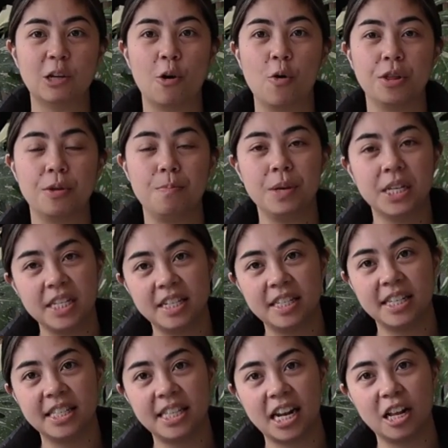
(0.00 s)
so all the
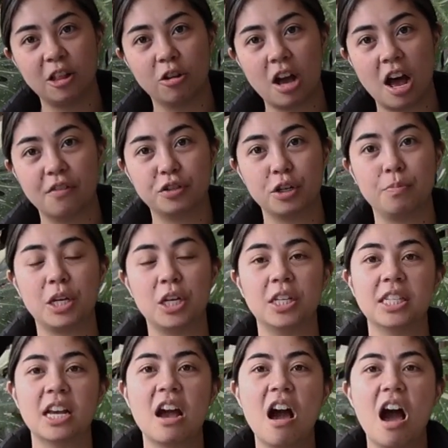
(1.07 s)
businesses that I look after,
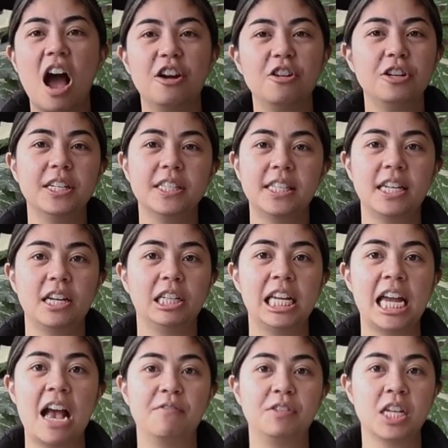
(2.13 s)
because I don't
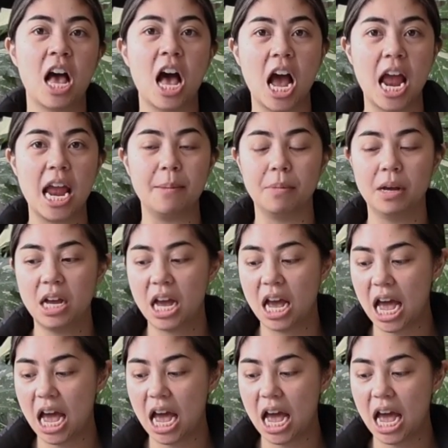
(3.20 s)
necessarily have time